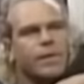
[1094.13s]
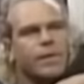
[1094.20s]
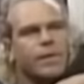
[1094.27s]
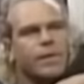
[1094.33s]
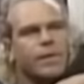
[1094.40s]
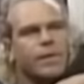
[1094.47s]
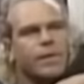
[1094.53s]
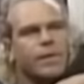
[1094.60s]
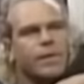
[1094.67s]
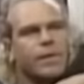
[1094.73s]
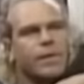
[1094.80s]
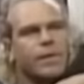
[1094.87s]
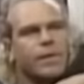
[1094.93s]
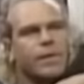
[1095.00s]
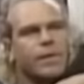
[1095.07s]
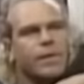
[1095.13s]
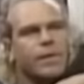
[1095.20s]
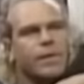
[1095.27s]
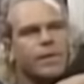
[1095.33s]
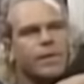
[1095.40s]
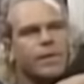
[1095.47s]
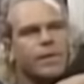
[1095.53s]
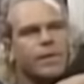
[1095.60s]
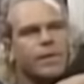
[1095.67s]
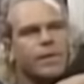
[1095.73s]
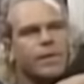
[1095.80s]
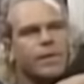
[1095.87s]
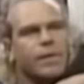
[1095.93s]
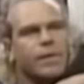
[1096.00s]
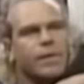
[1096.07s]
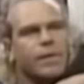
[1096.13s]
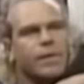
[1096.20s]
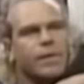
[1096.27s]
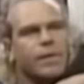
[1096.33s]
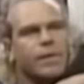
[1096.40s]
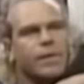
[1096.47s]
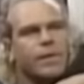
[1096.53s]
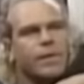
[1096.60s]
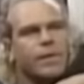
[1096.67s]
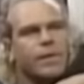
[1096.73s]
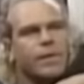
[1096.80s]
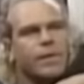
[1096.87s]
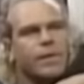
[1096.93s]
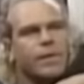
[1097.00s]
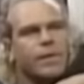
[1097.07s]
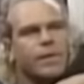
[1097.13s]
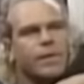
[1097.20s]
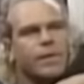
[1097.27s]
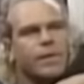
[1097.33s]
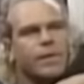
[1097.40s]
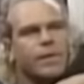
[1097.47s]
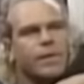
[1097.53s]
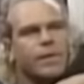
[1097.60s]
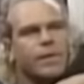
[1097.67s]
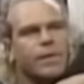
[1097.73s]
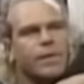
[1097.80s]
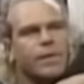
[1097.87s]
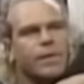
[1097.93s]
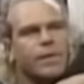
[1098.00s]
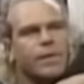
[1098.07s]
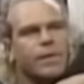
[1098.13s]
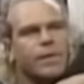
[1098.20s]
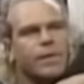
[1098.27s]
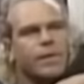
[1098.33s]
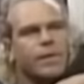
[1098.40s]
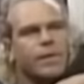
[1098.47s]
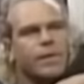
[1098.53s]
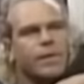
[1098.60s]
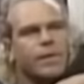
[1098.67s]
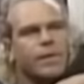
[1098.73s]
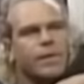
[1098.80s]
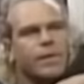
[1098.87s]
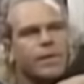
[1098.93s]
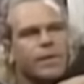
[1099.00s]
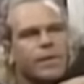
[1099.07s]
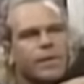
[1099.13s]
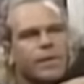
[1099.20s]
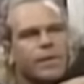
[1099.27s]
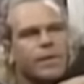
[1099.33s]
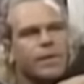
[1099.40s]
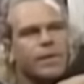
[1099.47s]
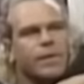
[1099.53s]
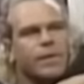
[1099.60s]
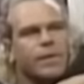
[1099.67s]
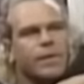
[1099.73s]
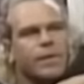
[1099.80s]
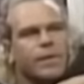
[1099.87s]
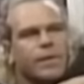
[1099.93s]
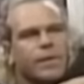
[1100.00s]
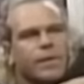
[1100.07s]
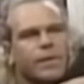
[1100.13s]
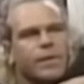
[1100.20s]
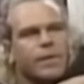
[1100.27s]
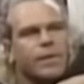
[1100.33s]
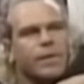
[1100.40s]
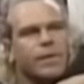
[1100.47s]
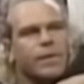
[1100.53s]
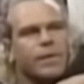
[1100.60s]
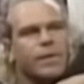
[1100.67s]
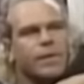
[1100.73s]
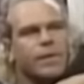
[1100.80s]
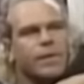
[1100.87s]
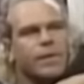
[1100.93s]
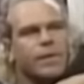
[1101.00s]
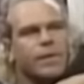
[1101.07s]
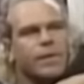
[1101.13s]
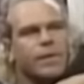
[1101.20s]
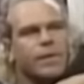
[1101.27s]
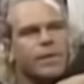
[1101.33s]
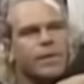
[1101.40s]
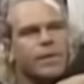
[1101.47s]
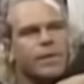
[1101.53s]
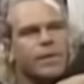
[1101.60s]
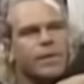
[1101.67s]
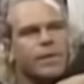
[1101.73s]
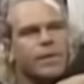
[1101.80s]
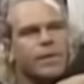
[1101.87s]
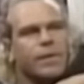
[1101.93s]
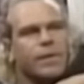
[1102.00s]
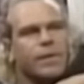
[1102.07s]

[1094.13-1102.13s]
This person isn't speaking.